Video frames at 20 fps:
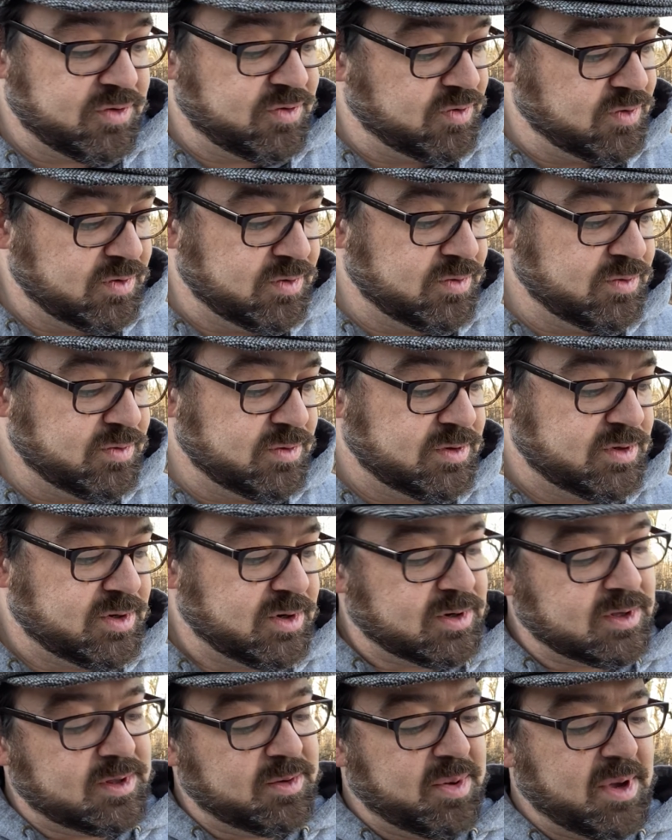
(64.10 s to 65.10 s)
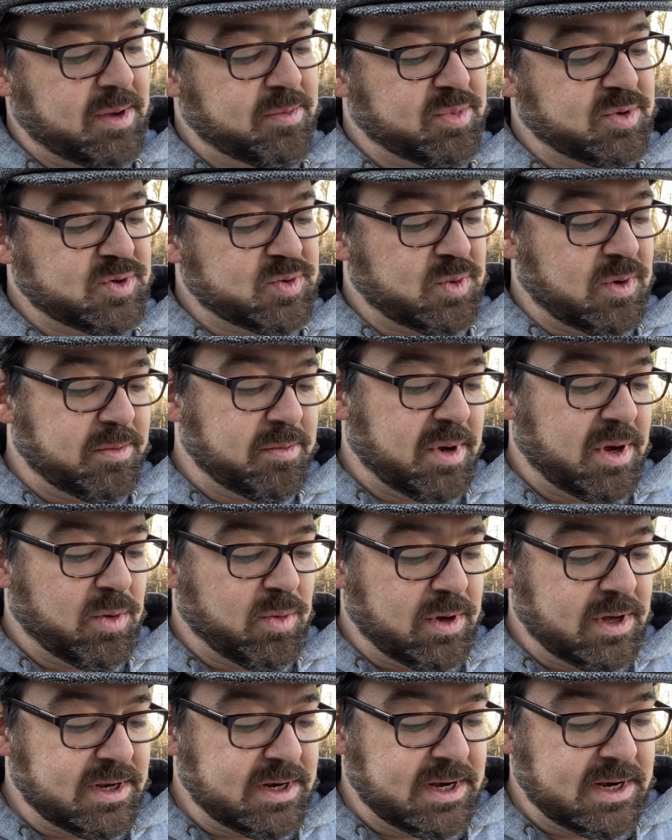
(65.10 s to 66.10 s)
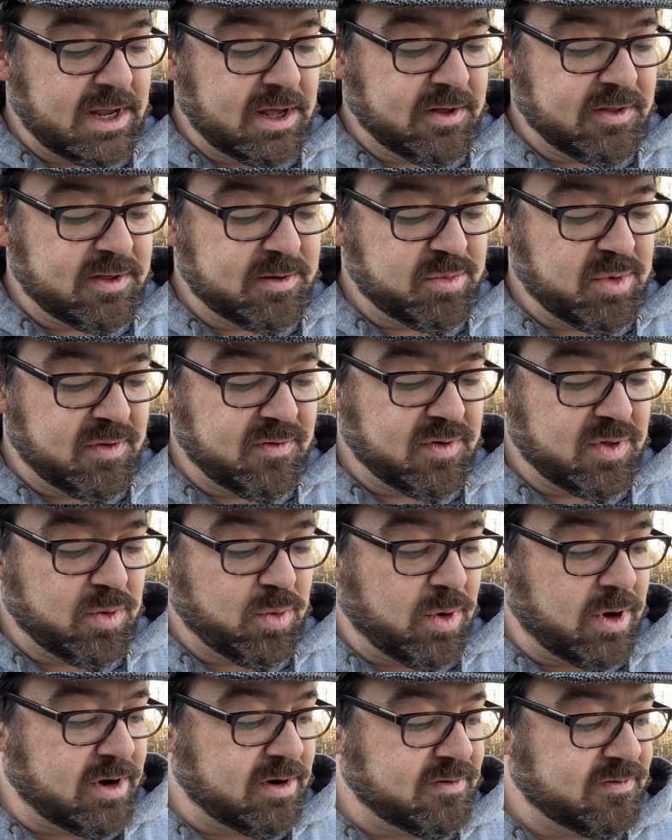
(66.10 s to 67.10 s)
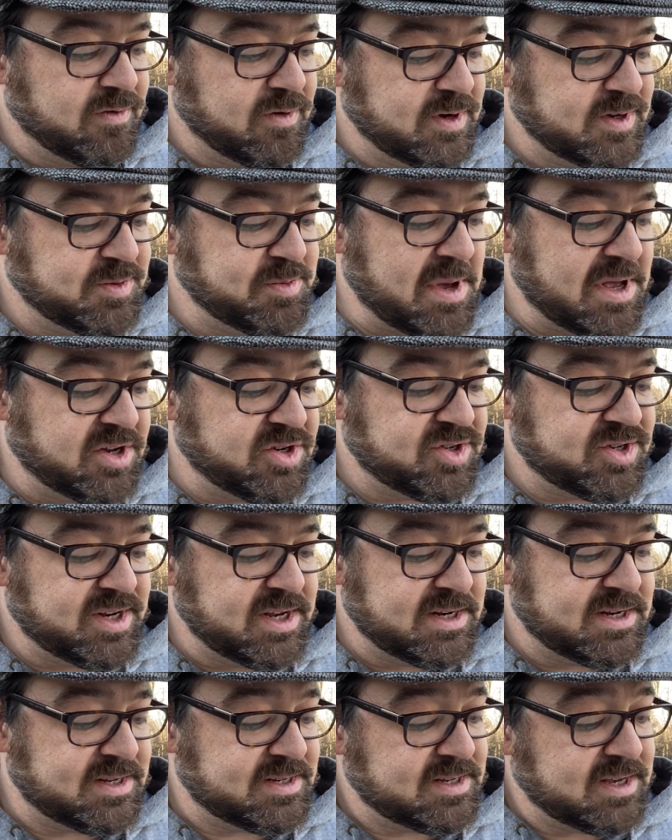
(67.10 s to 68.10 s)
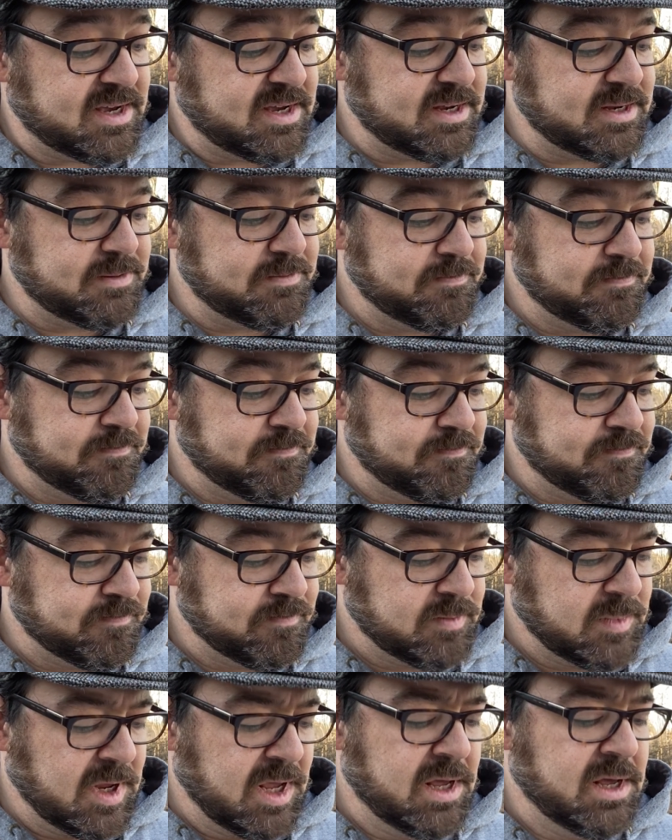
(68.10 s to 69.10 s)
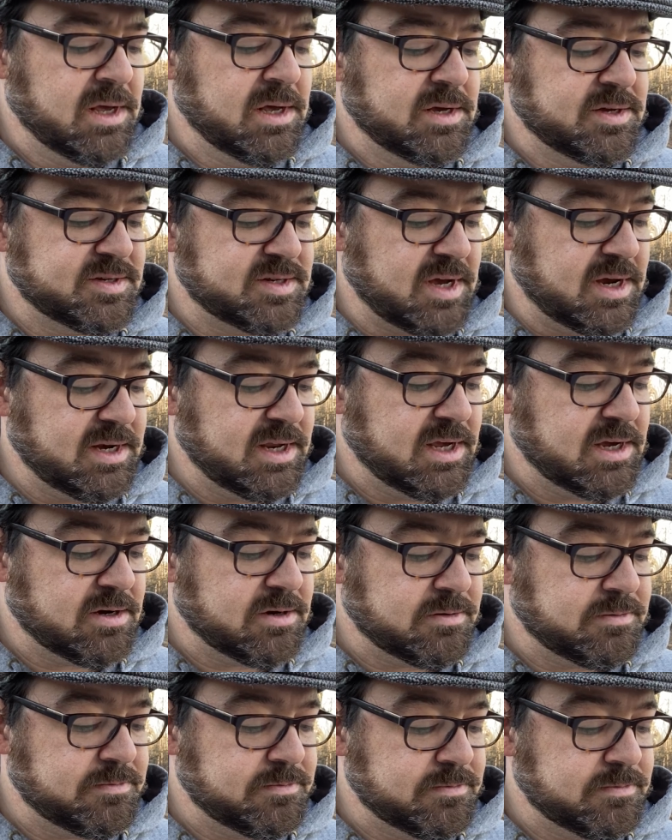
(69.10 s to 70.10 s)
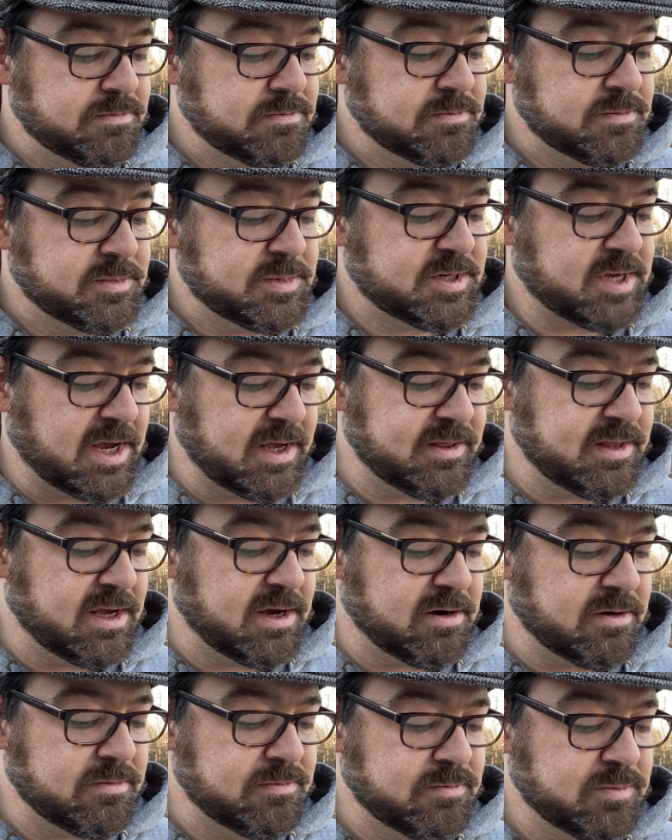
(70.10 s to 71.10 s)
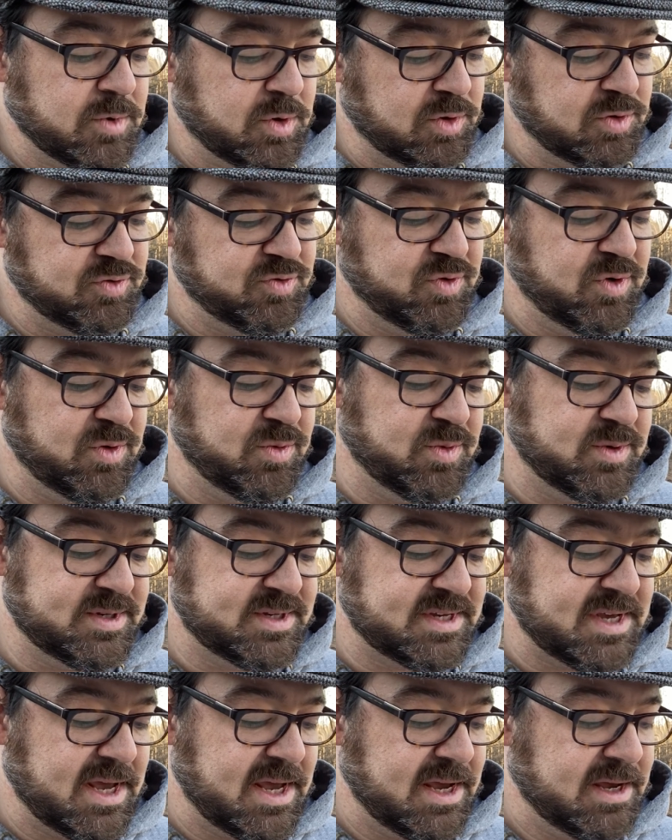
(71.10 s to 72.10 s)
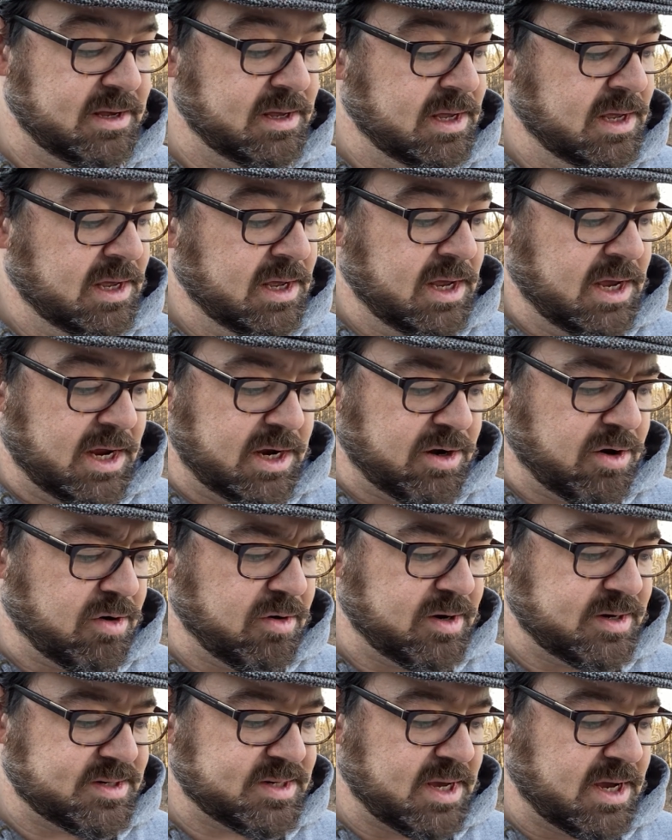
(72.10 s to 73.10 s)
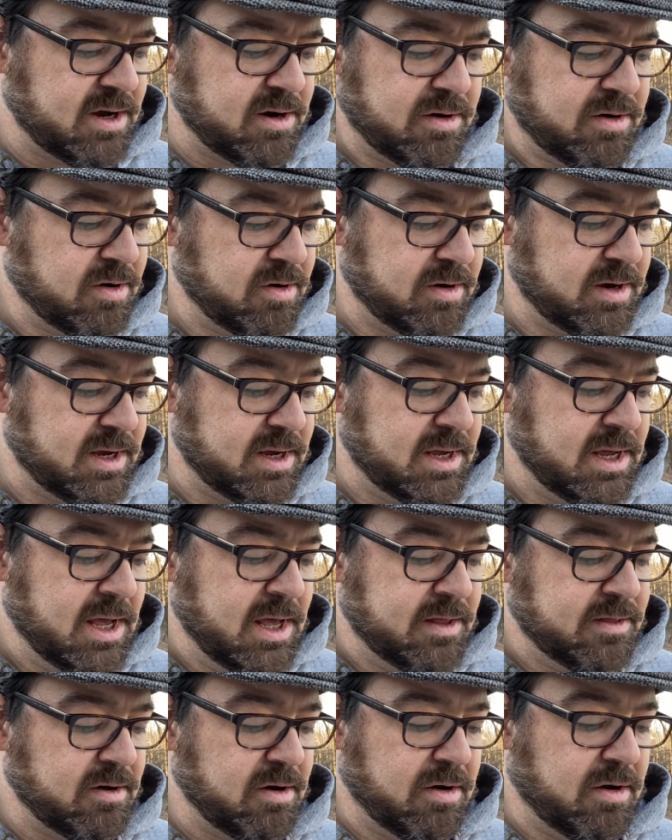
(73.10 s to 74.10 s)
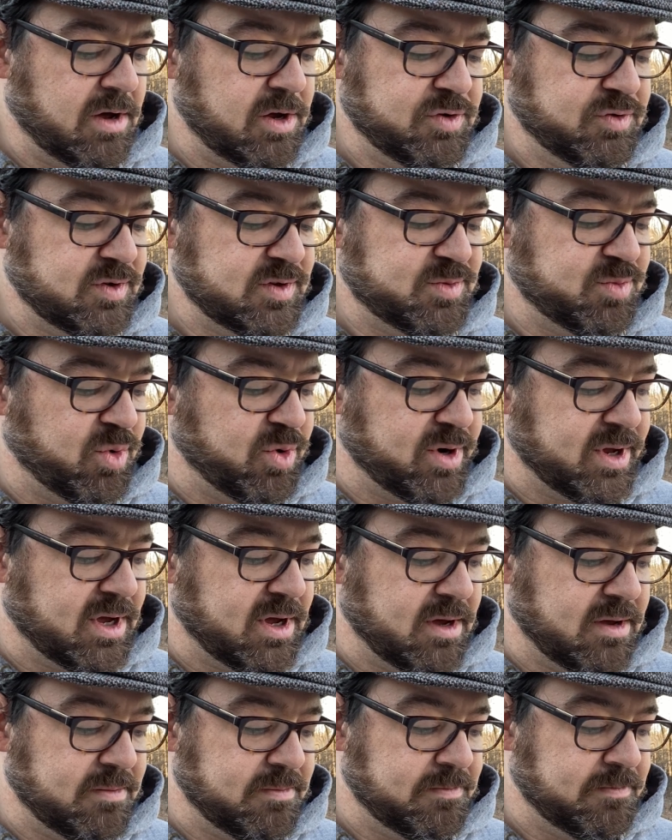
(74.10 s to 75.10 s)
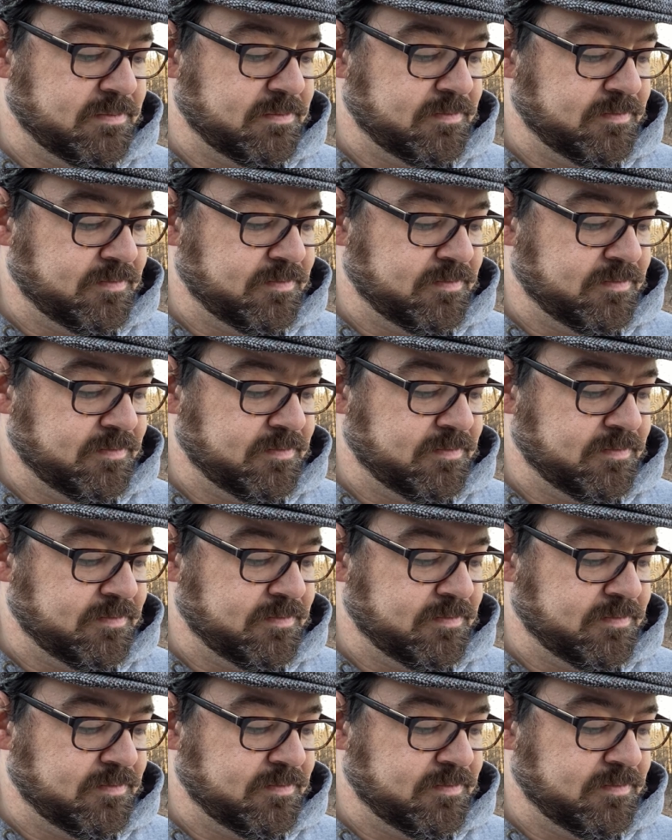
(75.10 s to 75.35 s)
Droon took the papers one by one and held them over the water for His Majesty to sign. "Sign here, sign there," old Droon would say, "and hurry, sire, hurry, there are hundreds more to come."